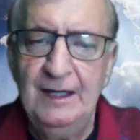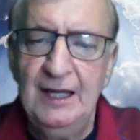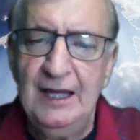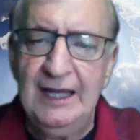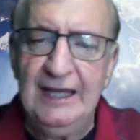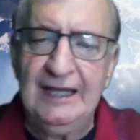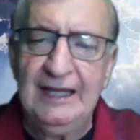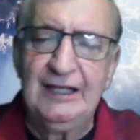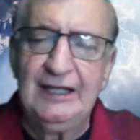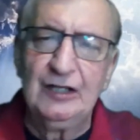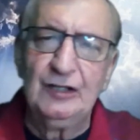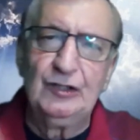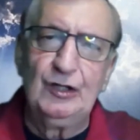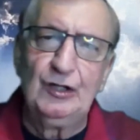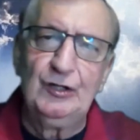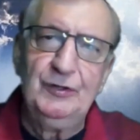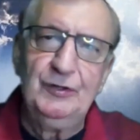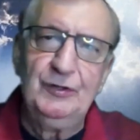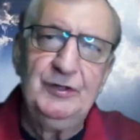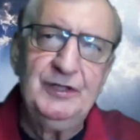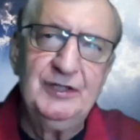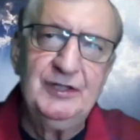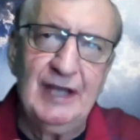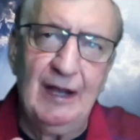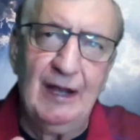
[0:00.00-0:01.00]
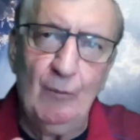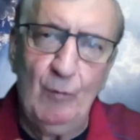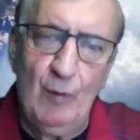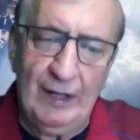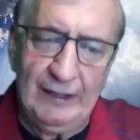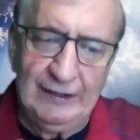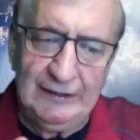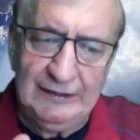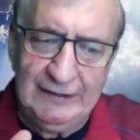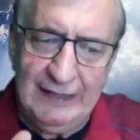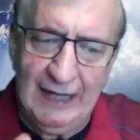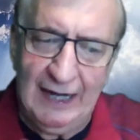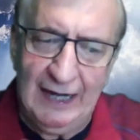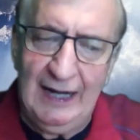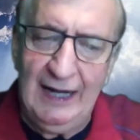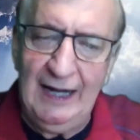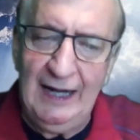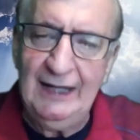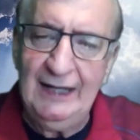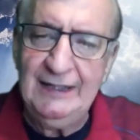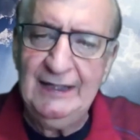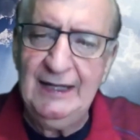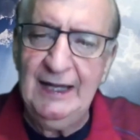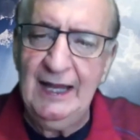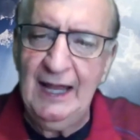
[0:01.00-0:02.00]
He concluded that what
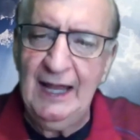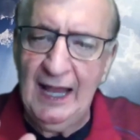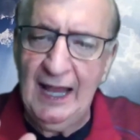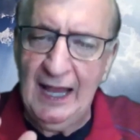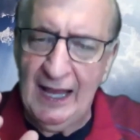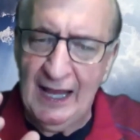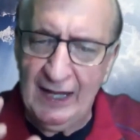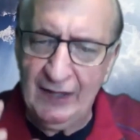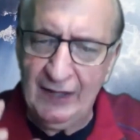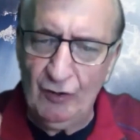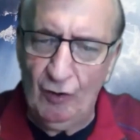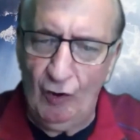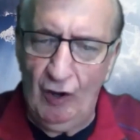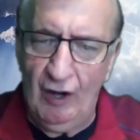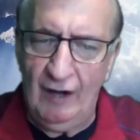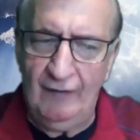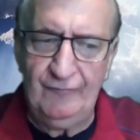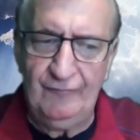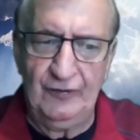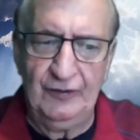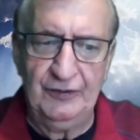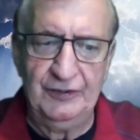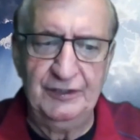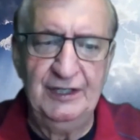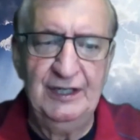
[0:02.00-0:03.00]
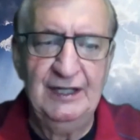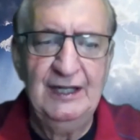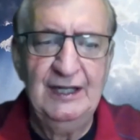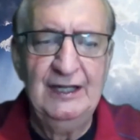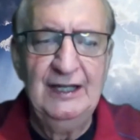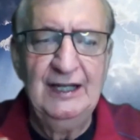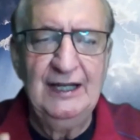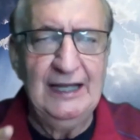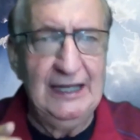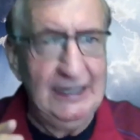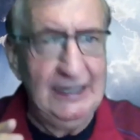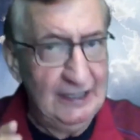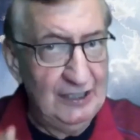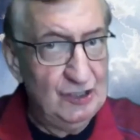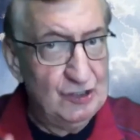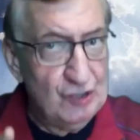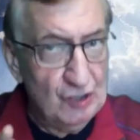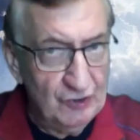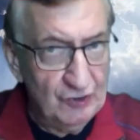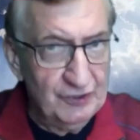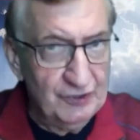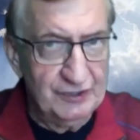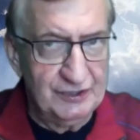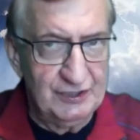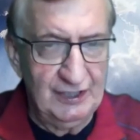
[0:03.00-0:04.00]
God had offered in
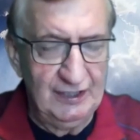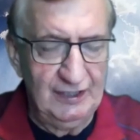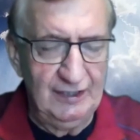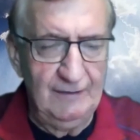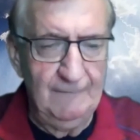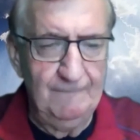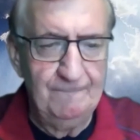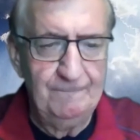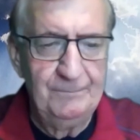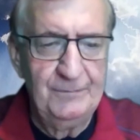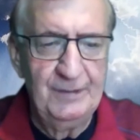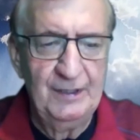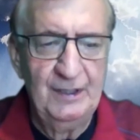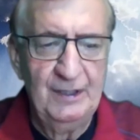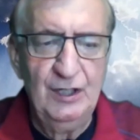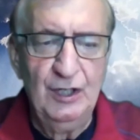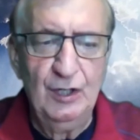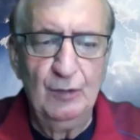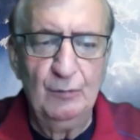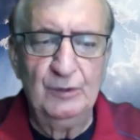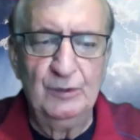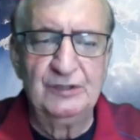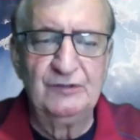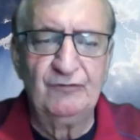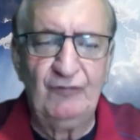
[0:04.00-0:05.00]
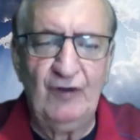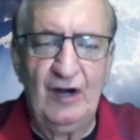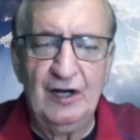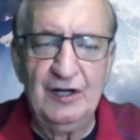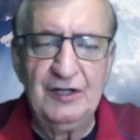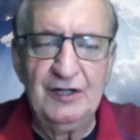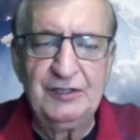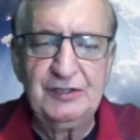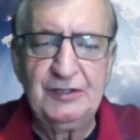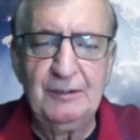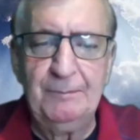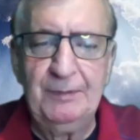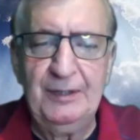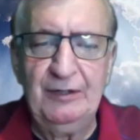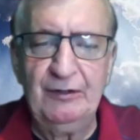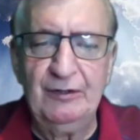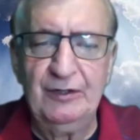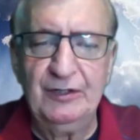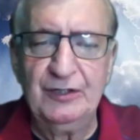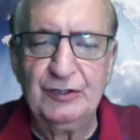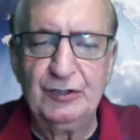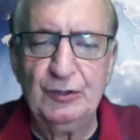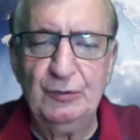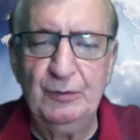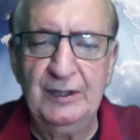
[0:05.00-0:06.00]
eternity was far
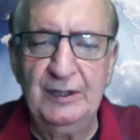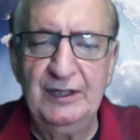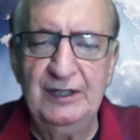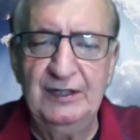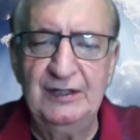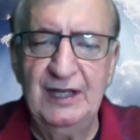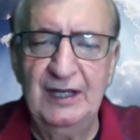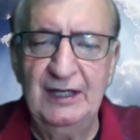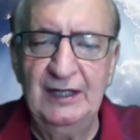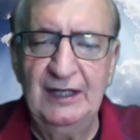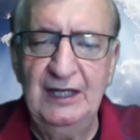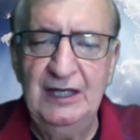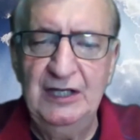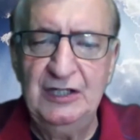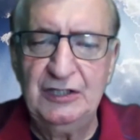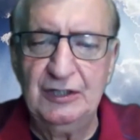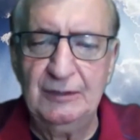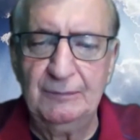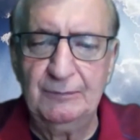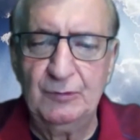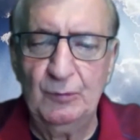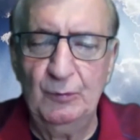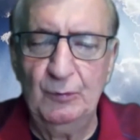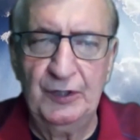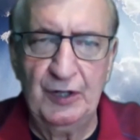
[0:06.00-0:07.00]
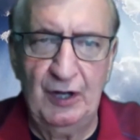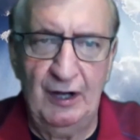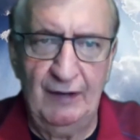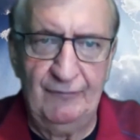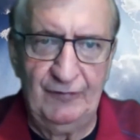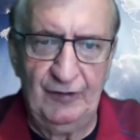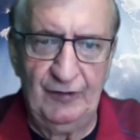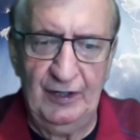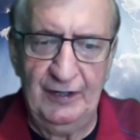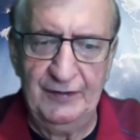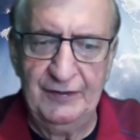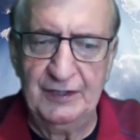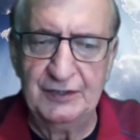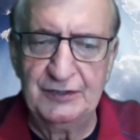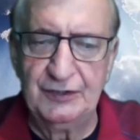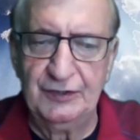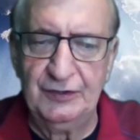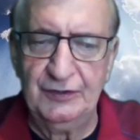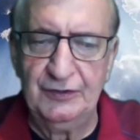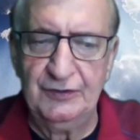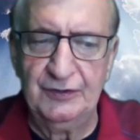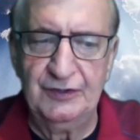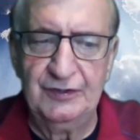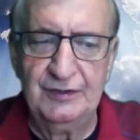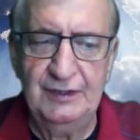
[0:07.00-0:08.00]
superior to anything Egypt would offer on this
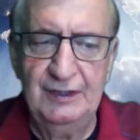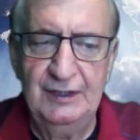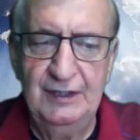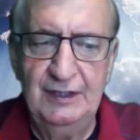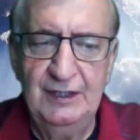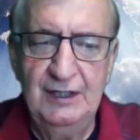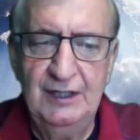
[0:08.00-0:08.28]
earth.